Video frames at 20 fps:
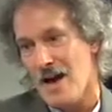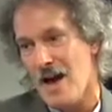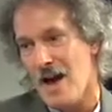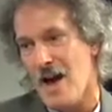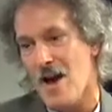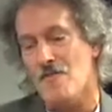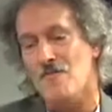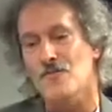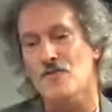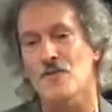
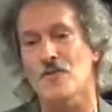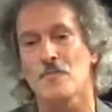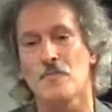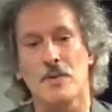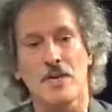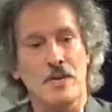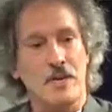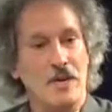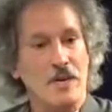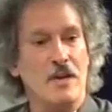after the
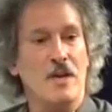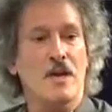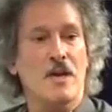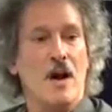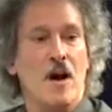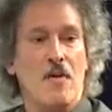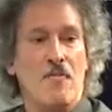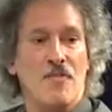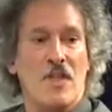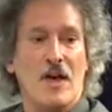beginning
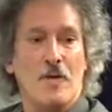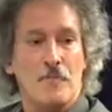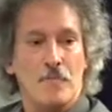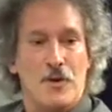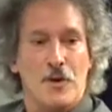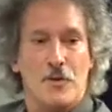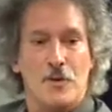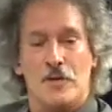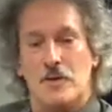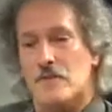of that
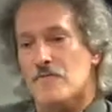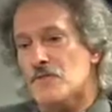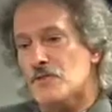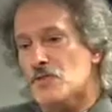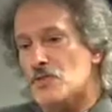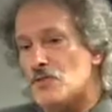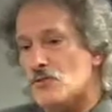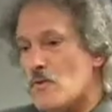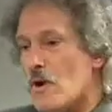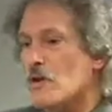period of
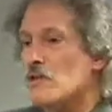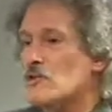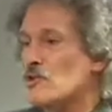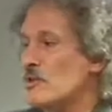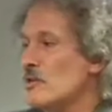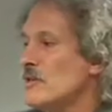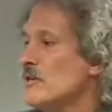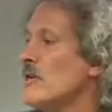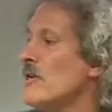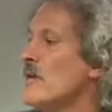
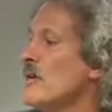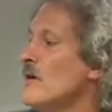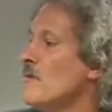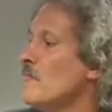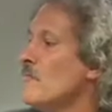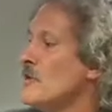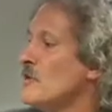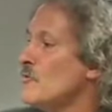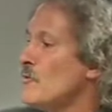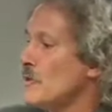instruction
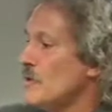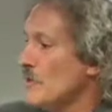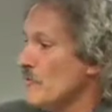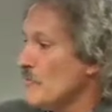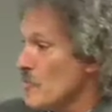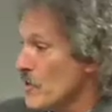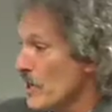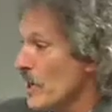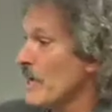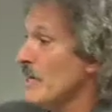between the
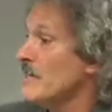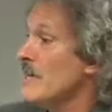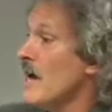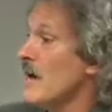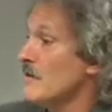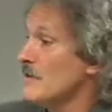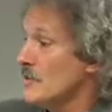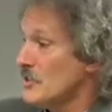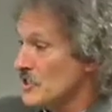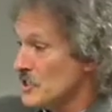bringing
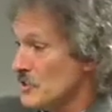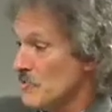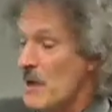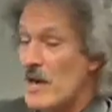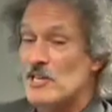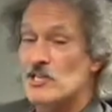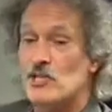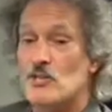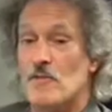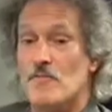down and the
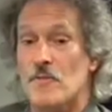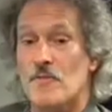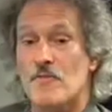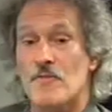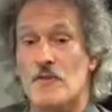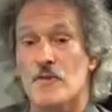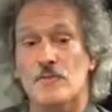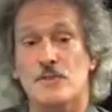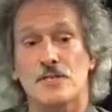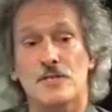smashing of the
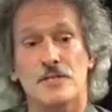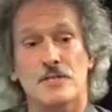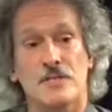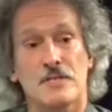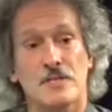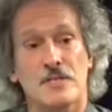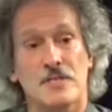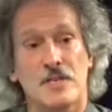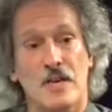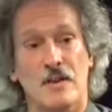
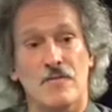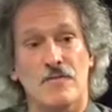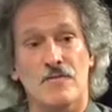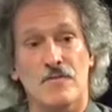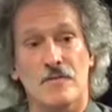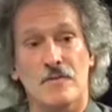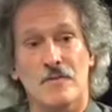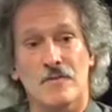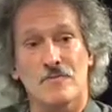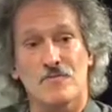first set of
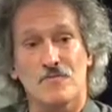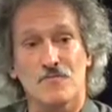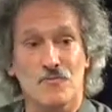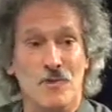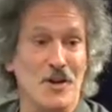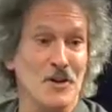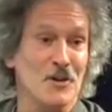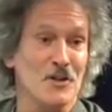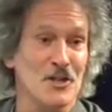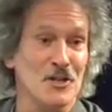
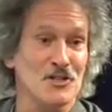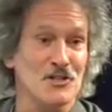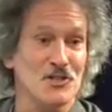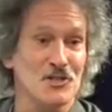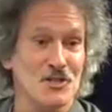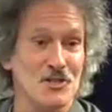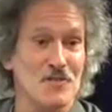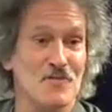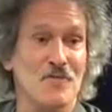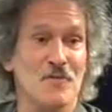
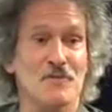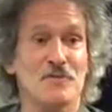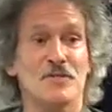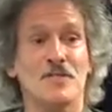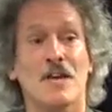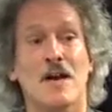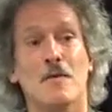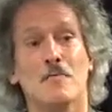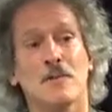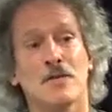regulations, the first
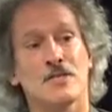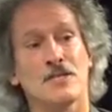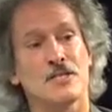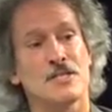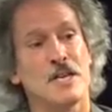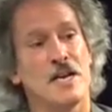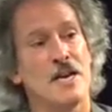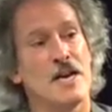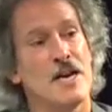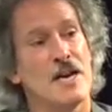
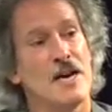tablets,